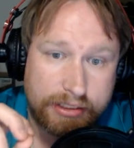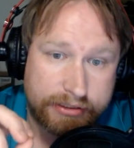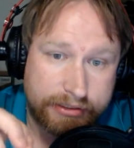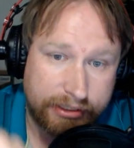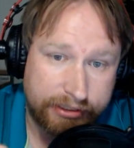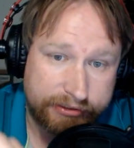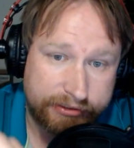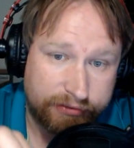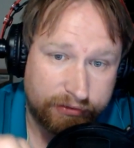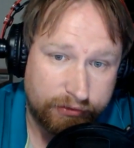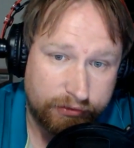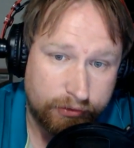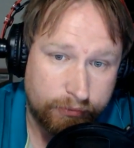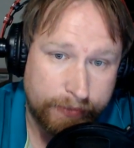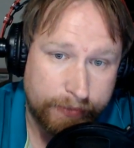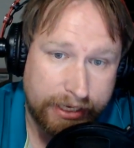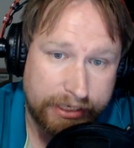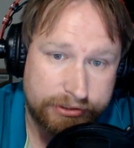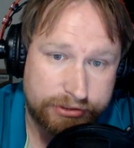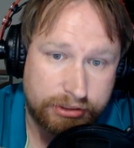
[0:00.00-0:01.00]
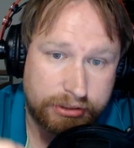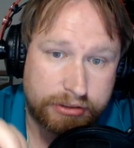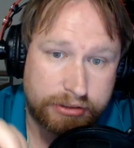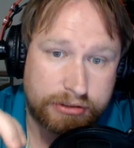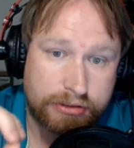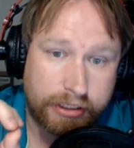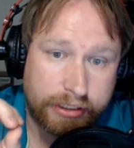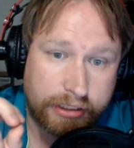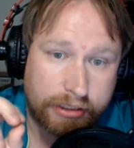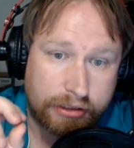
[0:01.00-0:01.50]
This
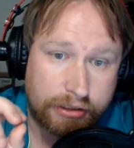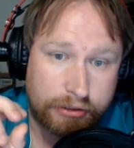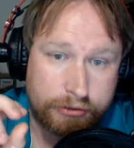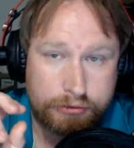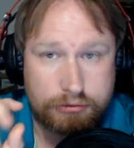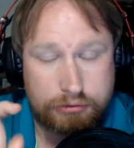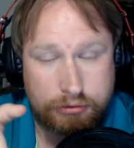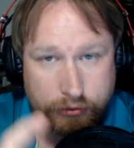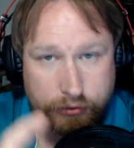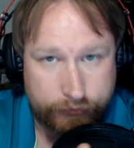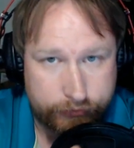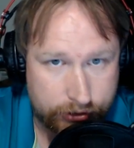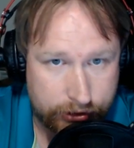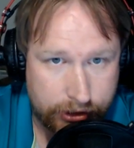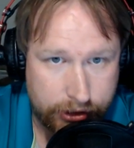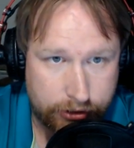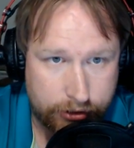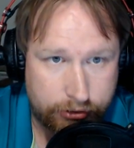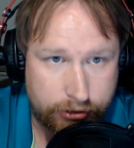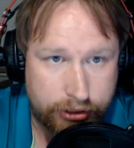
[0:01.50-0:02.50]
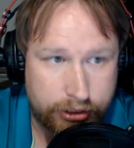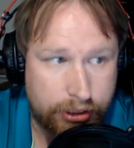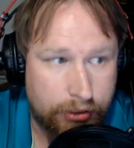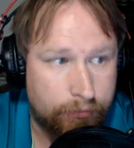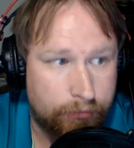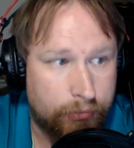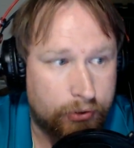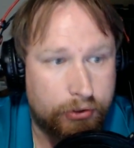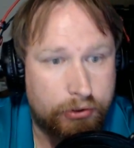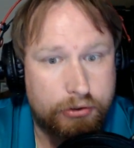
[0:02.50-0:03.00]
information includes social security
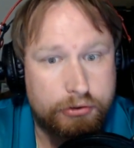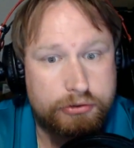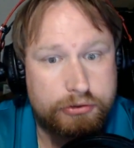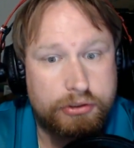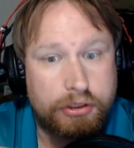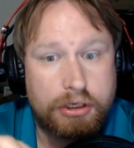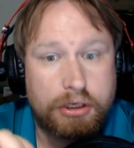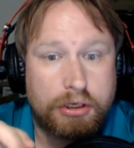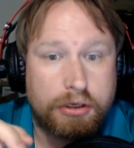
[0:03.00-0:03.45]
numbers,